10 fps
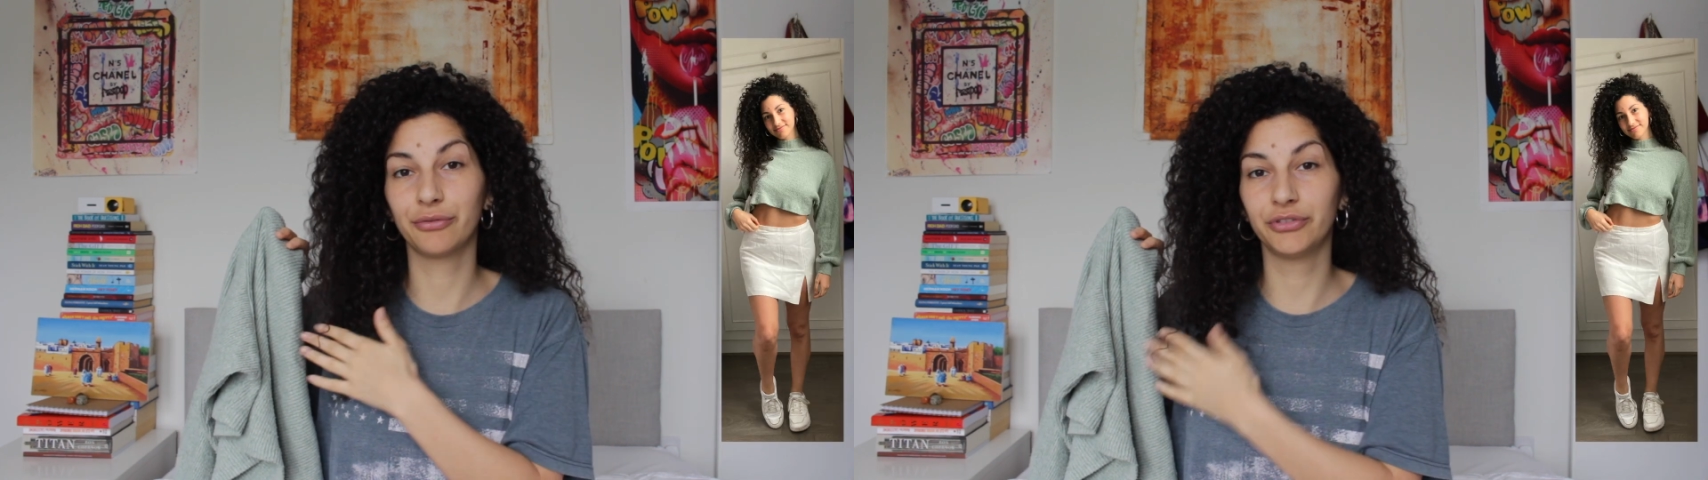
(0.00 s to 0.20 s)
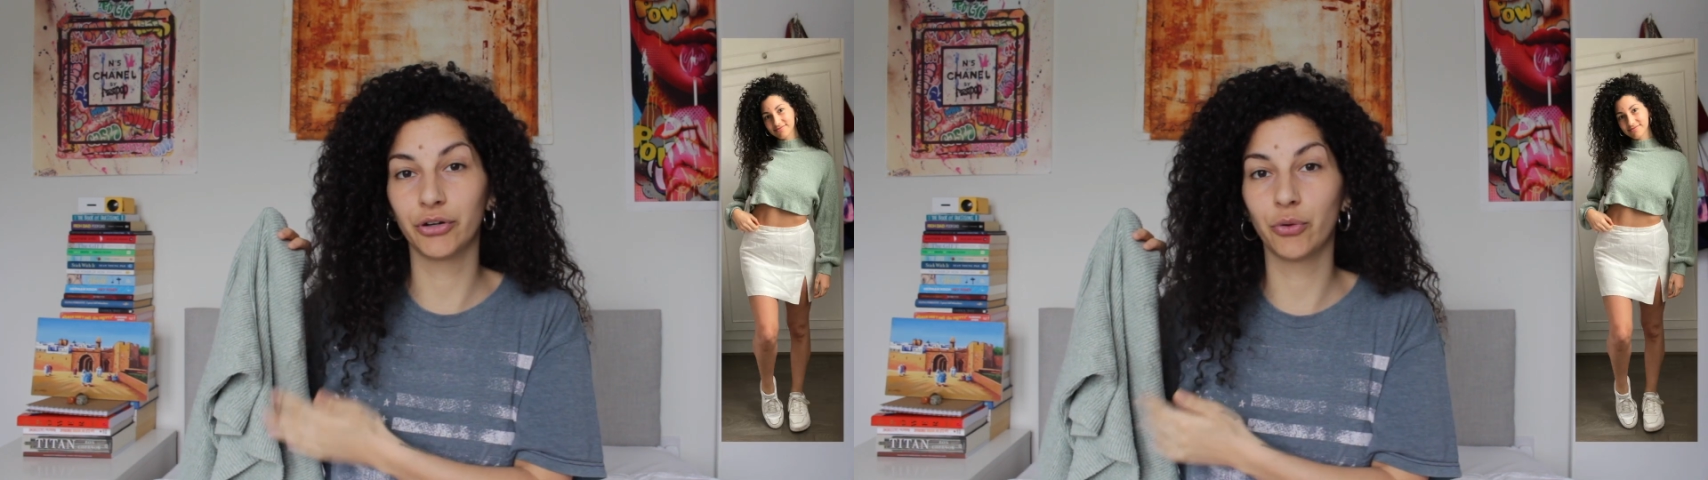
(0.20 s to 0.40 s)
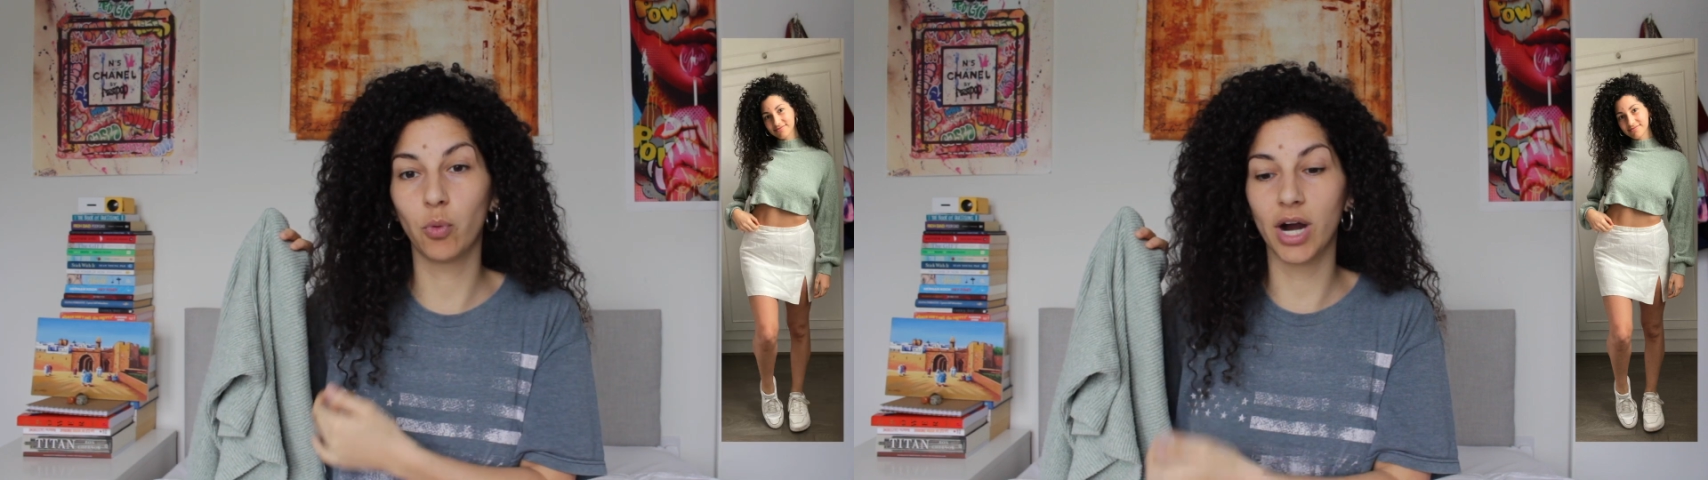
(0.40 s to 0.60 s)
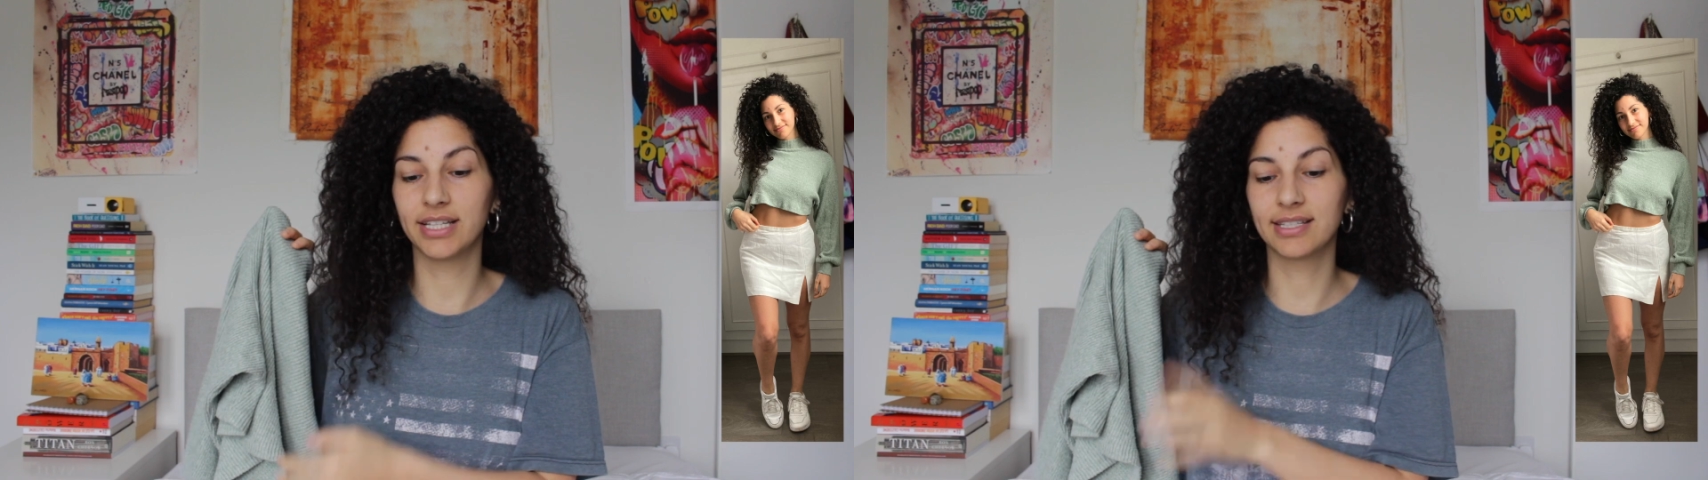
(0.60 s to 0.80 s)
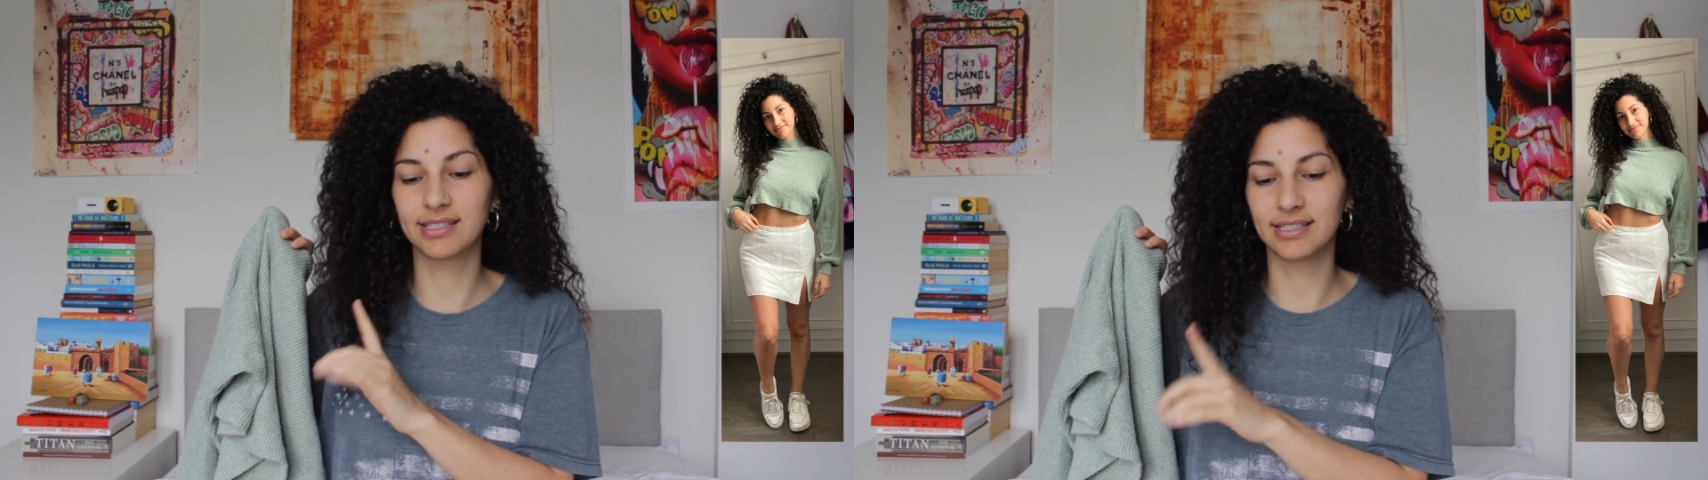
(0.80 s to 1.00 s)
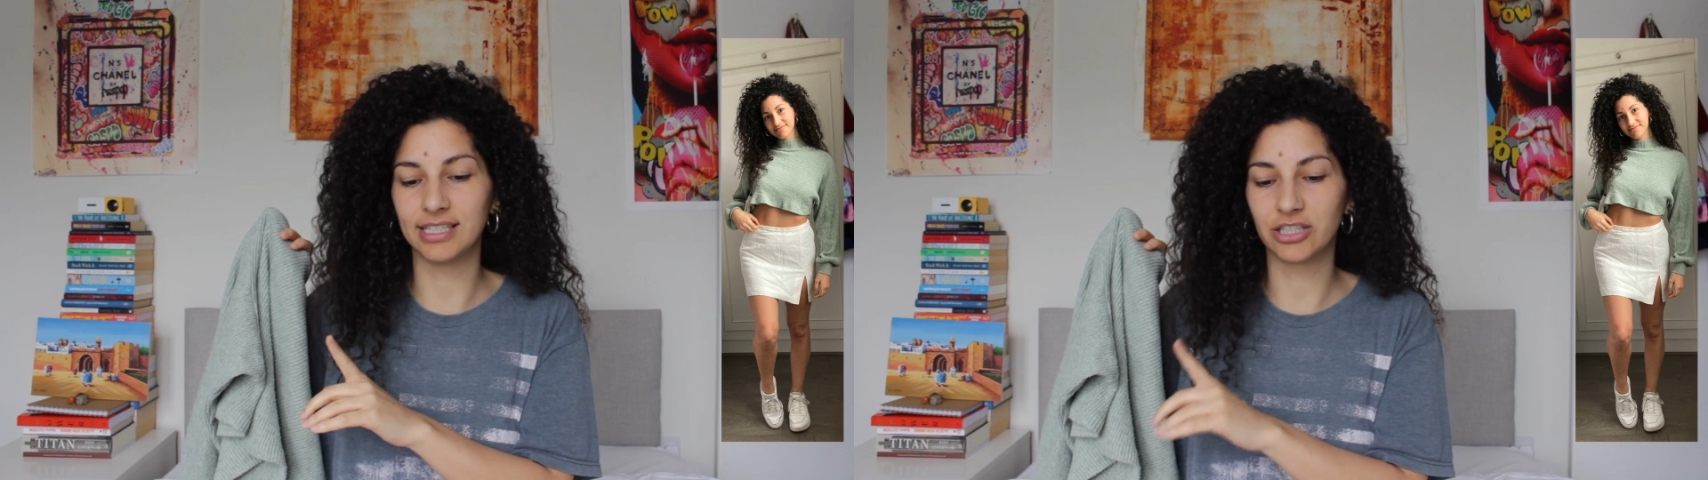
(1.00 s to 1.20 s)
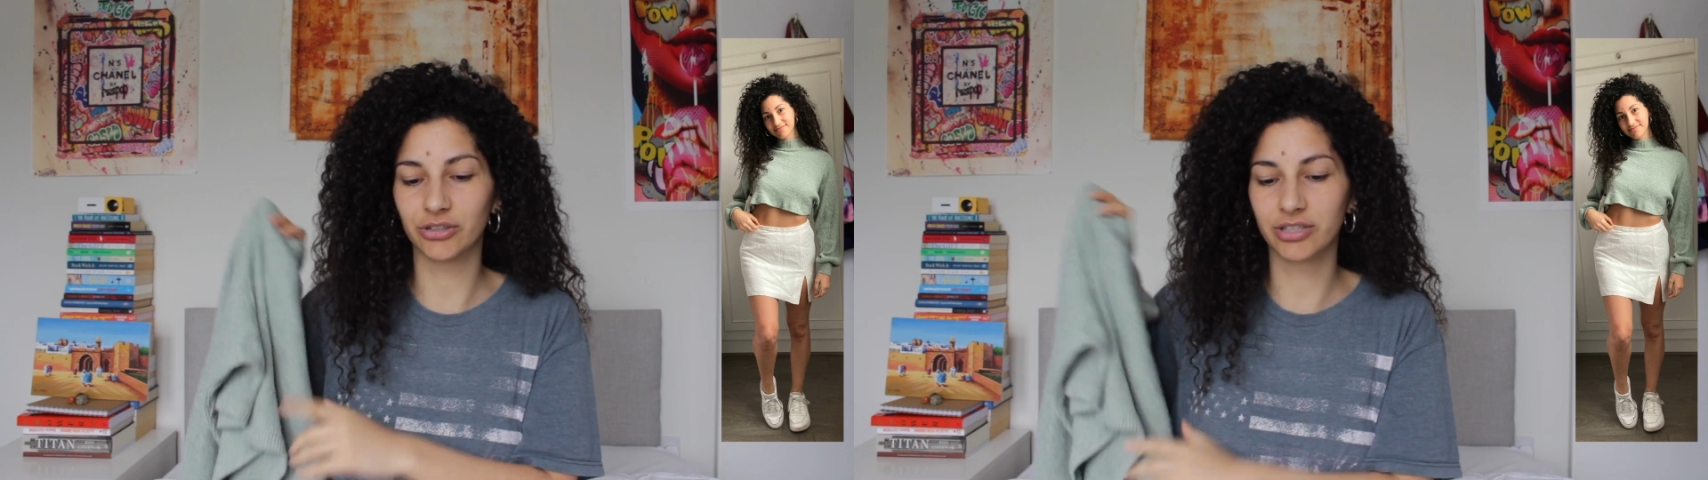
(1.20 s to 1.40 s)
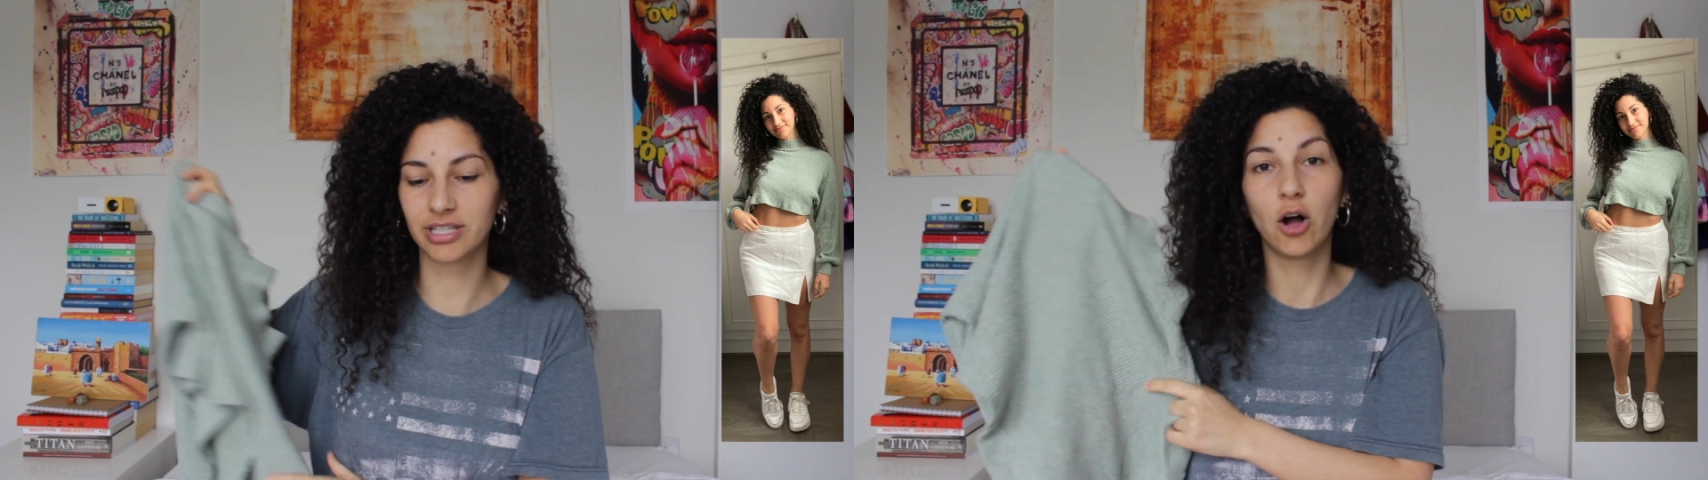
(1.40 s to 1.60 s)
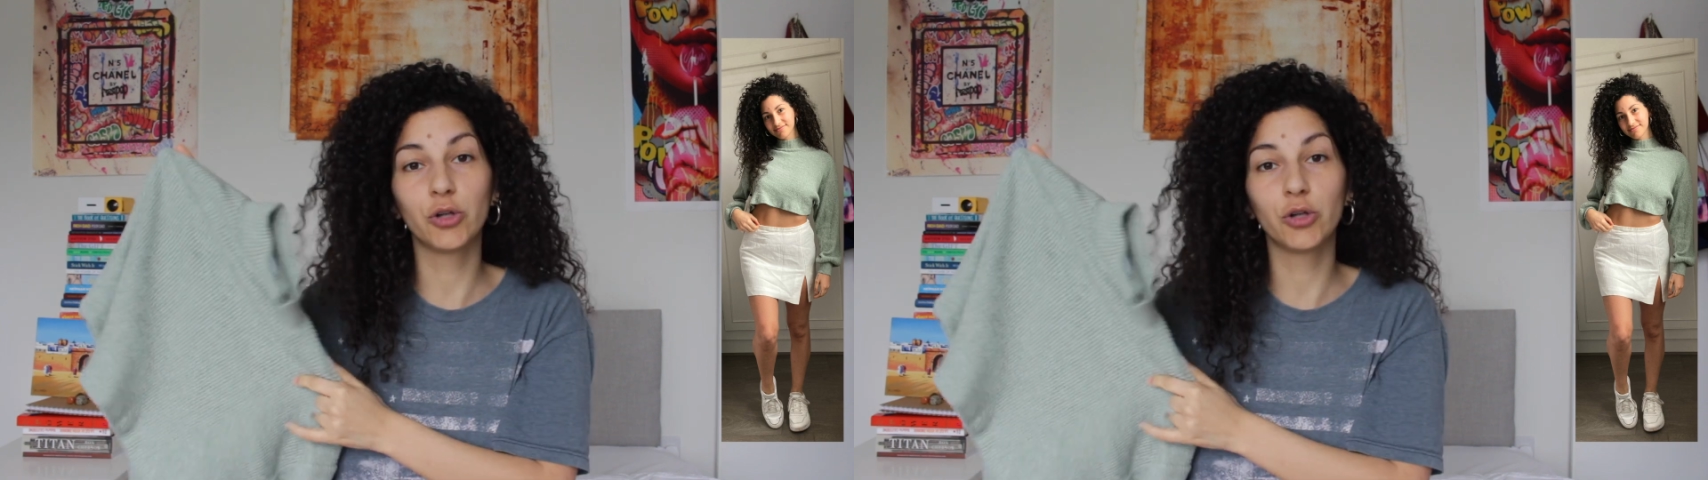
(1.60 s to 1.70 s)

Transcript: of the white sneakers.